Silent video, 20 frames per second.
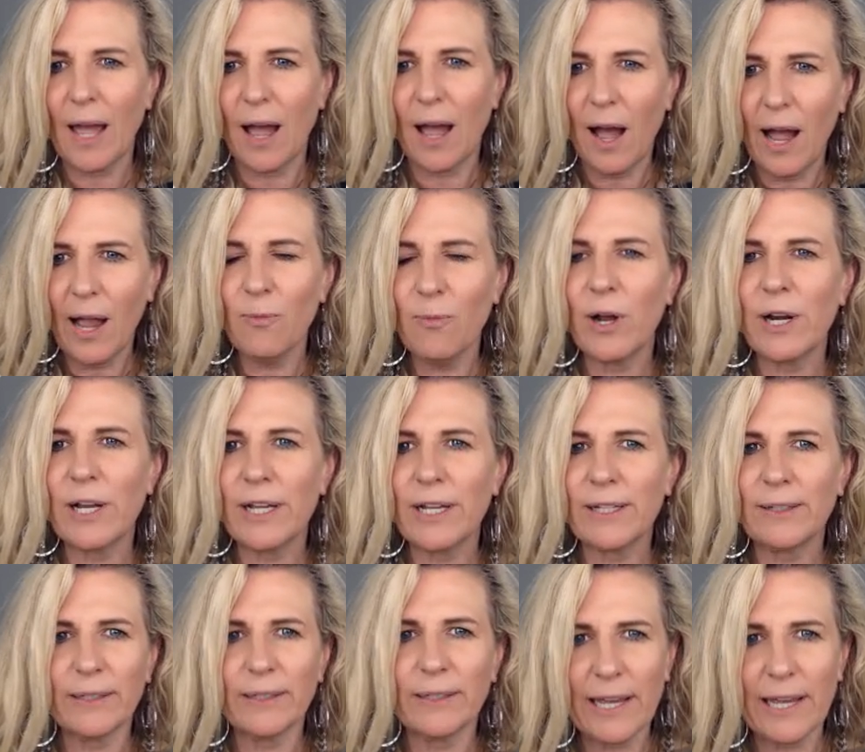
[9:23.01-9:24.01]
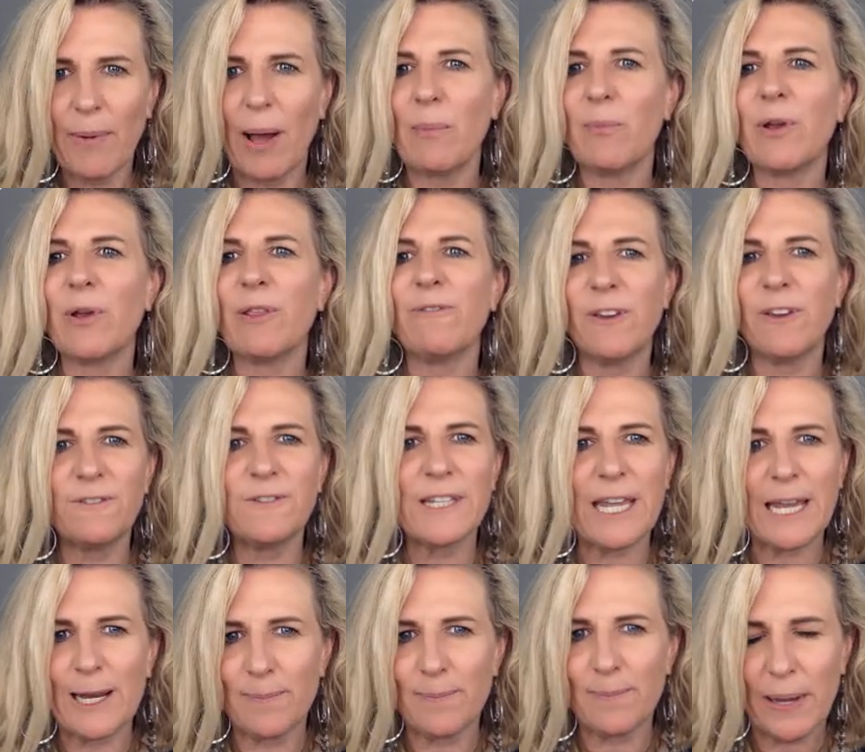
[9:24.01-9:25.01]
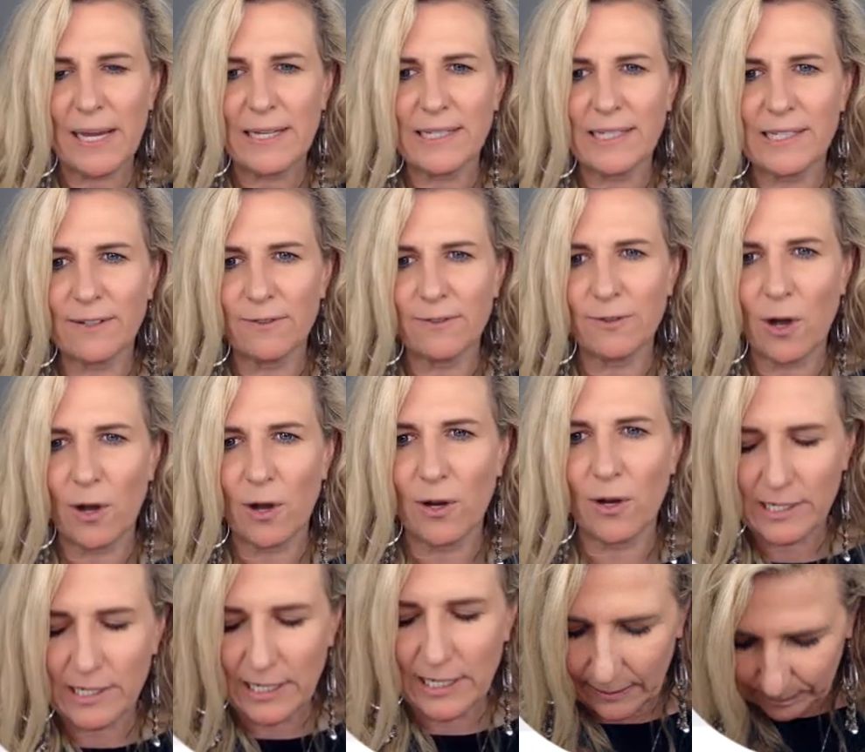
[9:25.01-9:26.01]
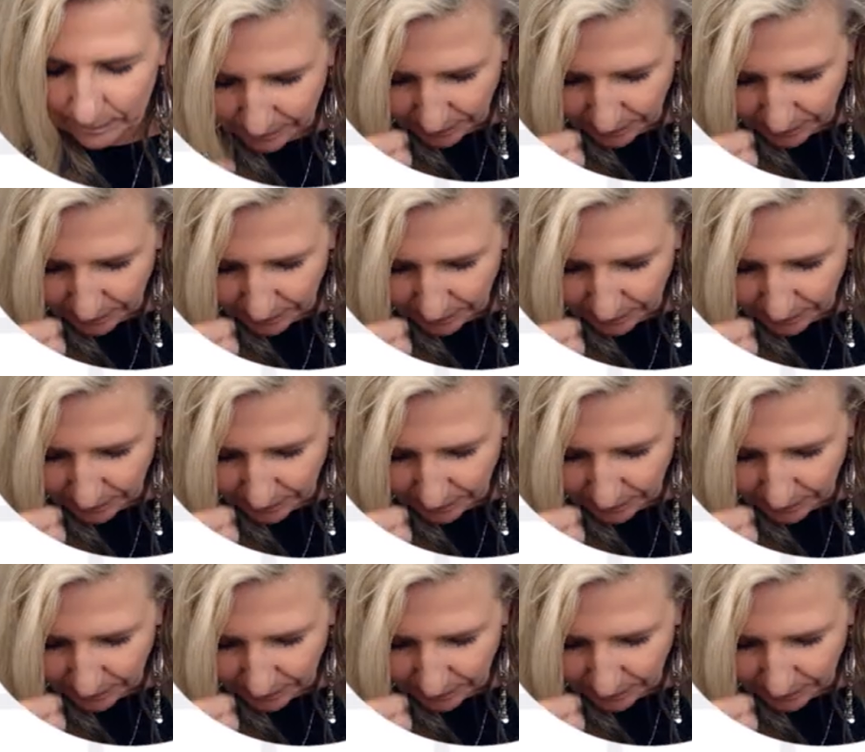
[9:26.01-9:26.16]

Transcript: I want to come up with 15 pieces of content.